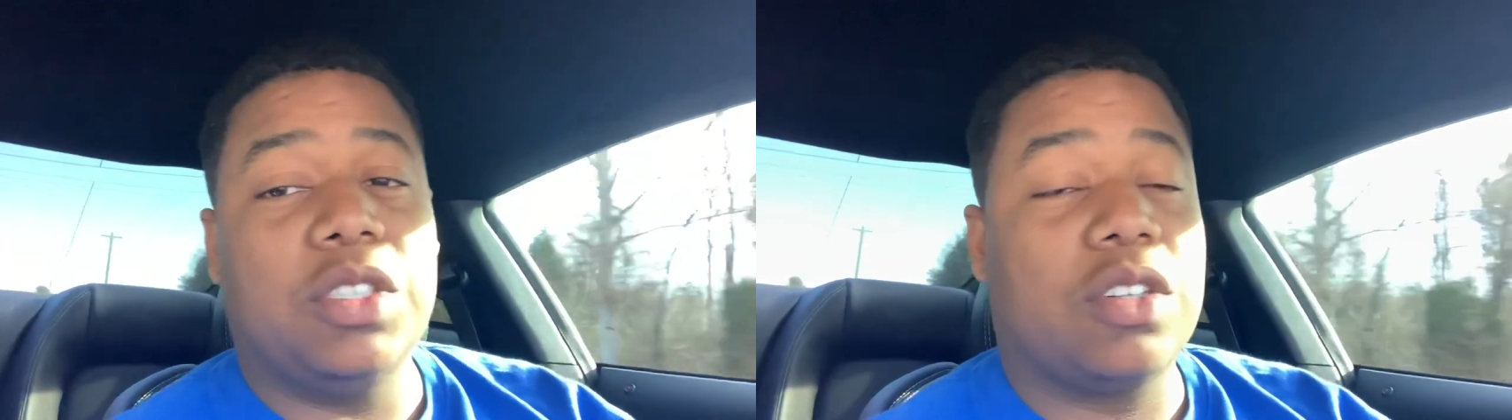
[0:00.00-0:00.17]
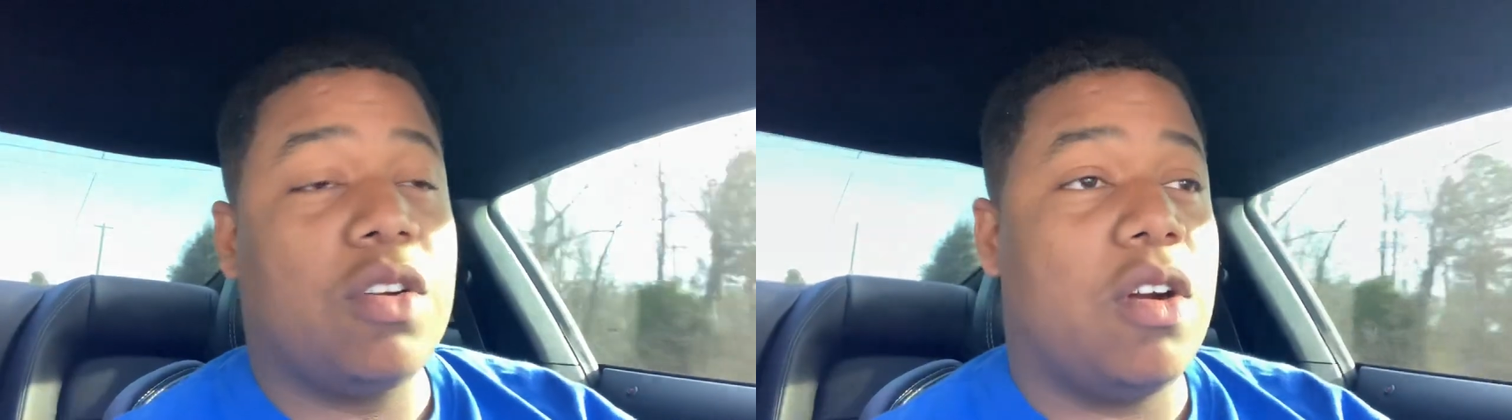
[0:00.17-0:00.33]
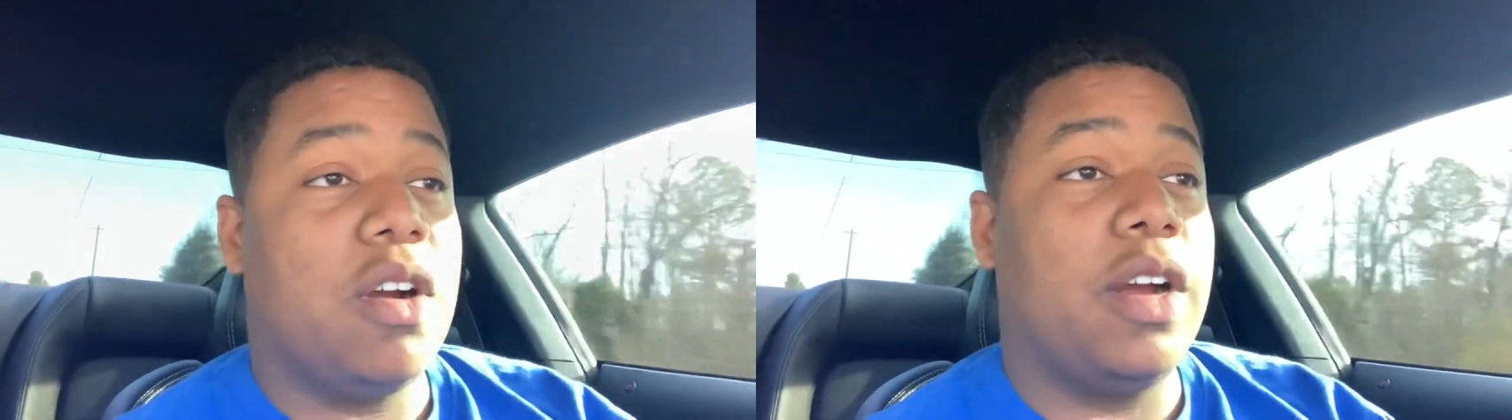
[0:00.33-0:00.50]
on this
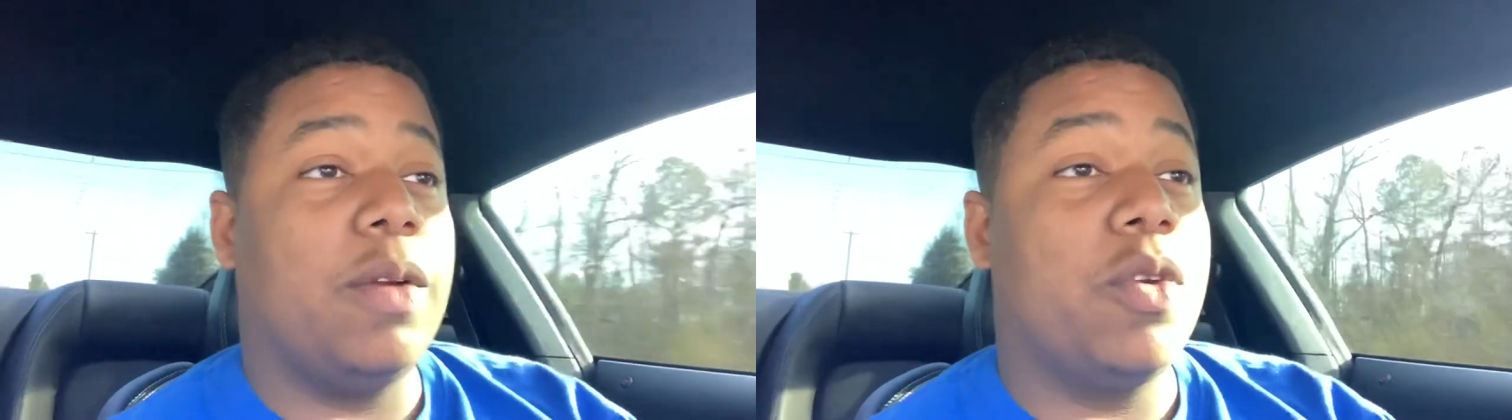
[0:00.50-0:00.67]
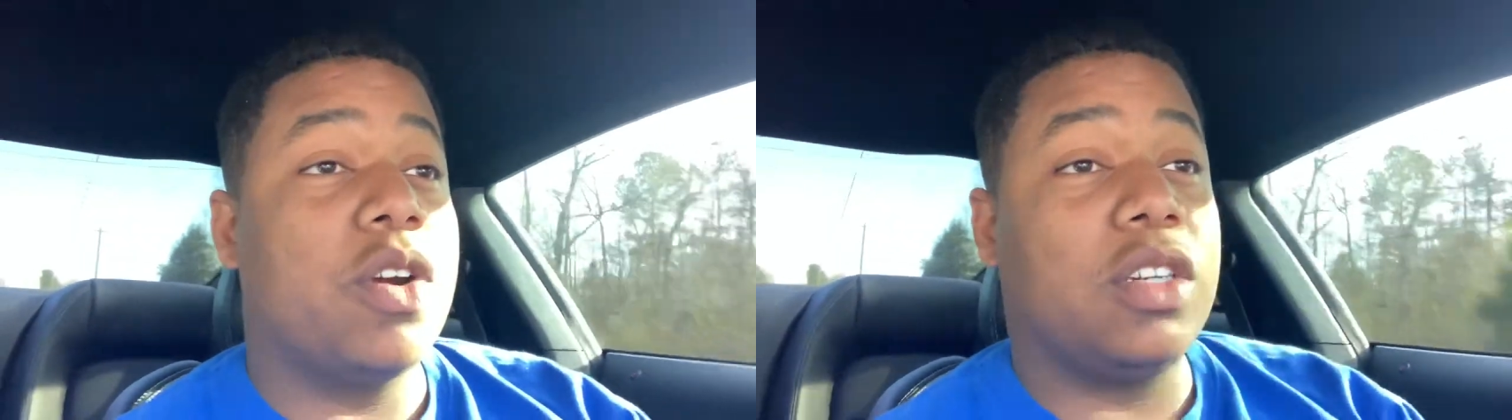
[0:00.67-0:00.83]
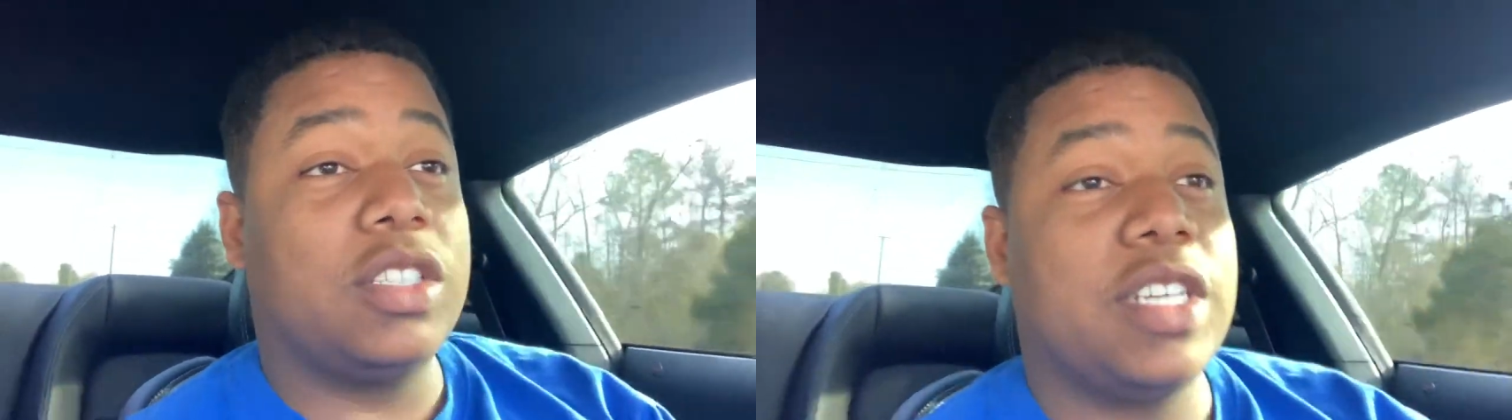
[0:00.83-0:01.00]
car, and
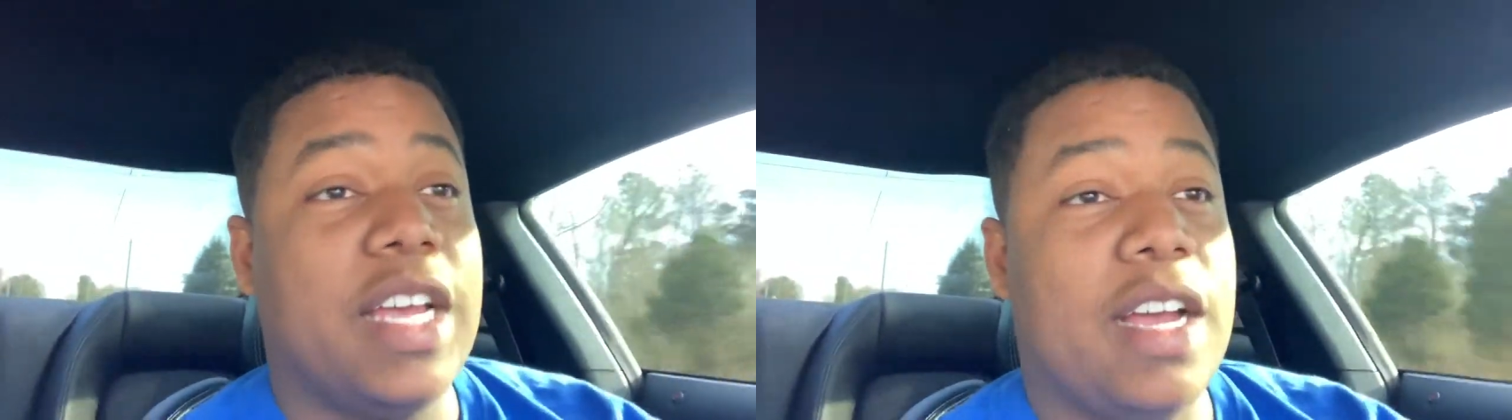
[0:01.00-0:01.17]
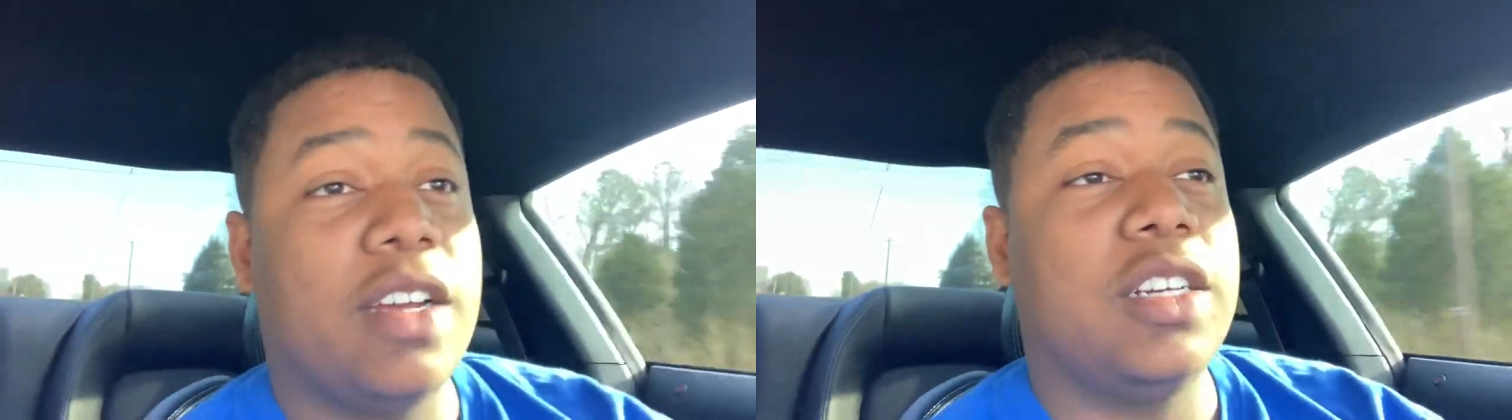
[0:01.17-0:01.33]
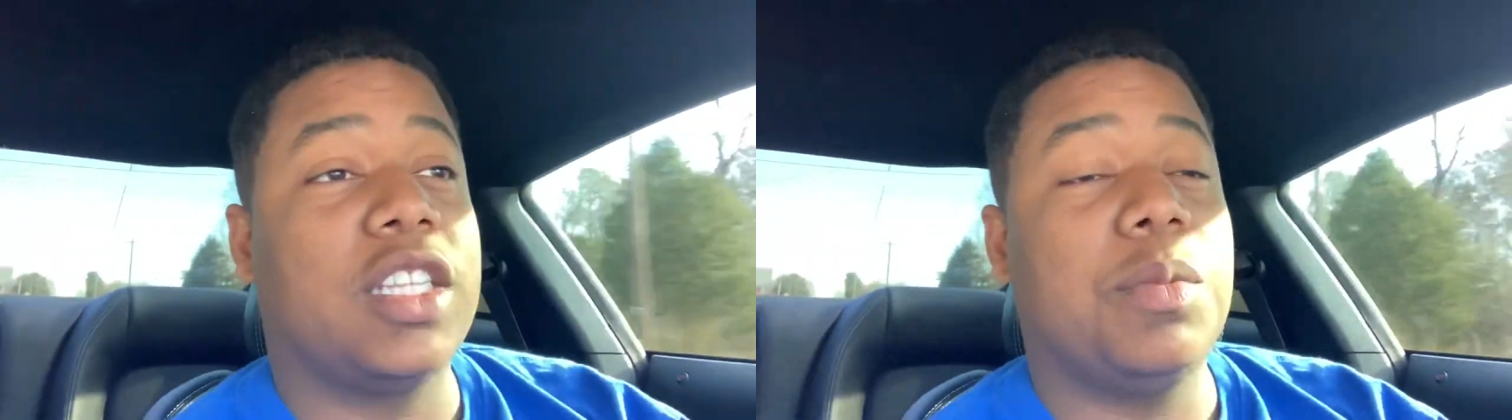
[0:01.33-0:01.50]
we're going to see
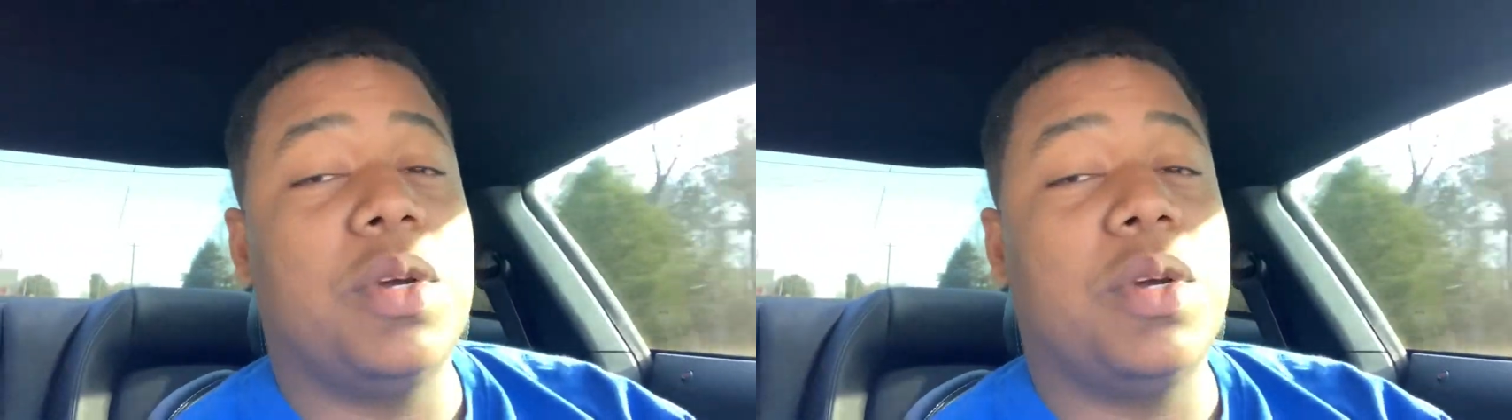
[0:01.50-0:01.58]
how good the